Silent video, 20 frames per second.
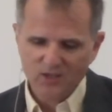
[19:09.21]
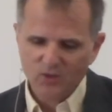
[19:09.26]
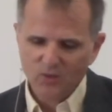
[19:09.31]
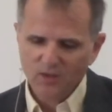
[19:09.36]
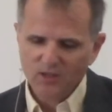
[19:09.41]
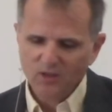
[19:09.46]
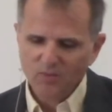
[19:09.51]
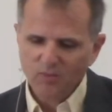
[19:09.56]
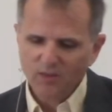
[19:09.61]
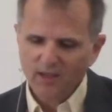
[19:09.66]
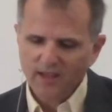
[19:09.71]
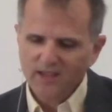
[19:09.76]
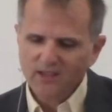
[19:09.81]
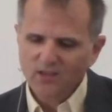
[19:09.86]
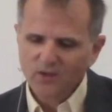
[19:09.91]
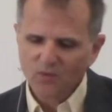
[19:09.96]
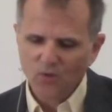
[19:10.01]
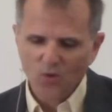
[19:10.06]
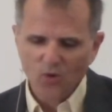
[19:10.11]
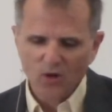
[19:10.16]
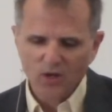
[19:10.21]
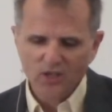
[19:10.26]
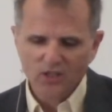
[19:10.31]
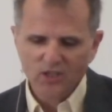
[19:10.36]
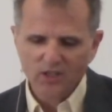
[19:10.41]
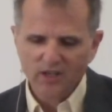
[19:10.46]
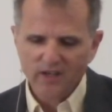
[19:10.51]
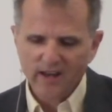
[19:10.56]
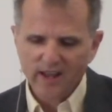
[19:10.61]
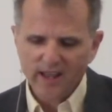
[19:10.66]
to its place of
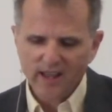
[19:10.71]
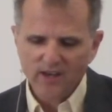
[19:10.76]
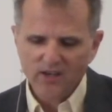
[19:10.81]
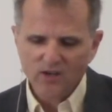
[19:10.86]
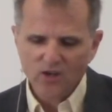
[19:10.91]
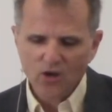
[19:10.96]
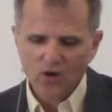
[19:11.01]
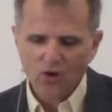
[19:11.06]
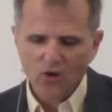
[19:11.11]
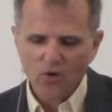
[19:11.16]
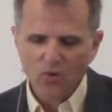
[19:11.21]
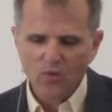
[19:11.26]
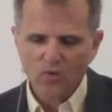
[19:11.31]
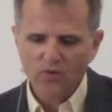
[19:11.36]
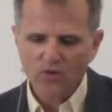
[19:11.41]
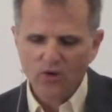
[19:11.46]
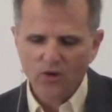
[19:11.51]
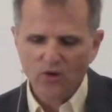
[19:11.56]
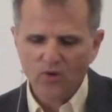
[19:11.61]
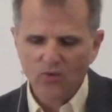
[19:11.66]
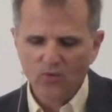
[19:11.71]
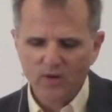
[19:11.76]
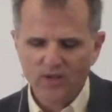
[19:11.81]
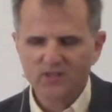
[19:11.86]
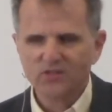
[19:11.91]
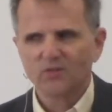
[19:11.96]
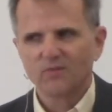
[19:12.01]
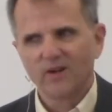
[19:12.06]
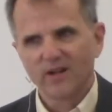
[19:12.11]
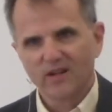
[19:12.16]
origin and no
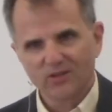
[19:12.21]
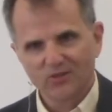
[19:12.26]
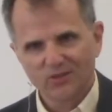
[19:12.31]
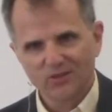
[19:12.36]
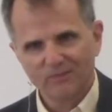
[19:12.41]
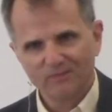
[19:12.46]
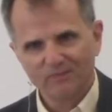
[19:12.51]
resurrection.